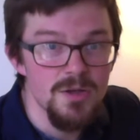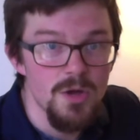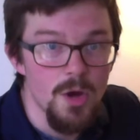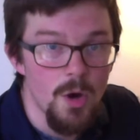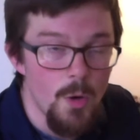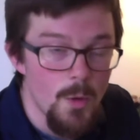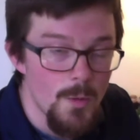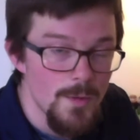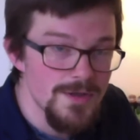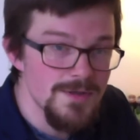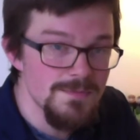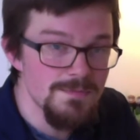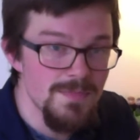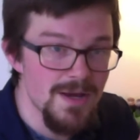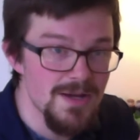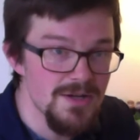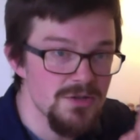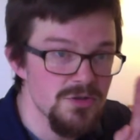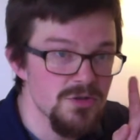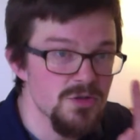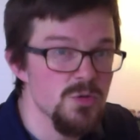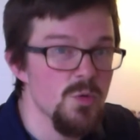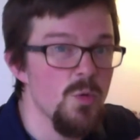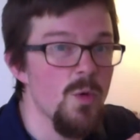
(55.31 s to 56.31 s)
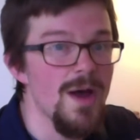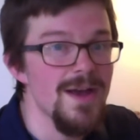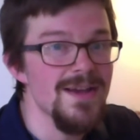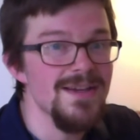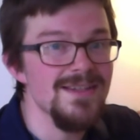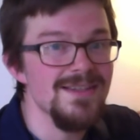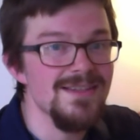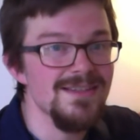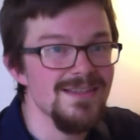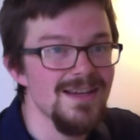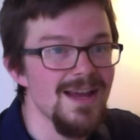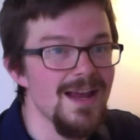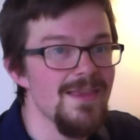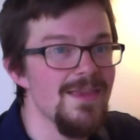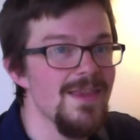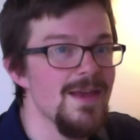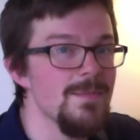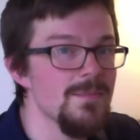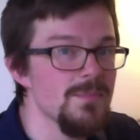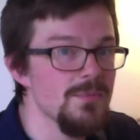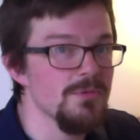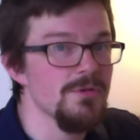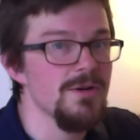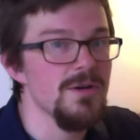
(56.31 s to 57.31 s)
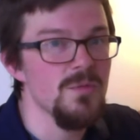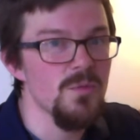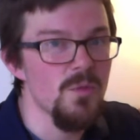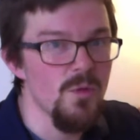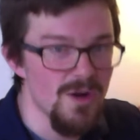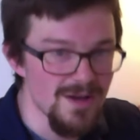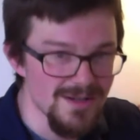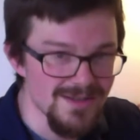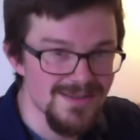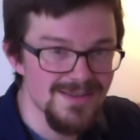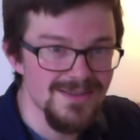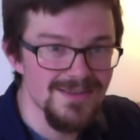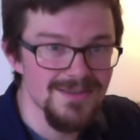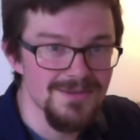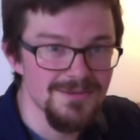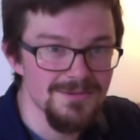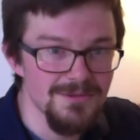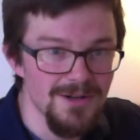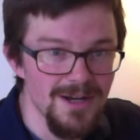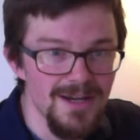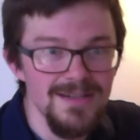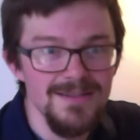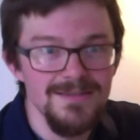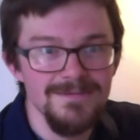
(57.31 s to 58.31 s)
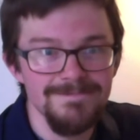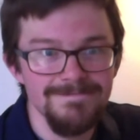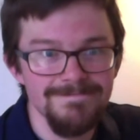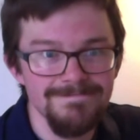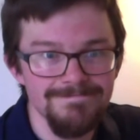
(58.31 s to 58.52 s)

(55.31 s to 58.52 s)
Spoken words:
Always measure twice and then print once, right?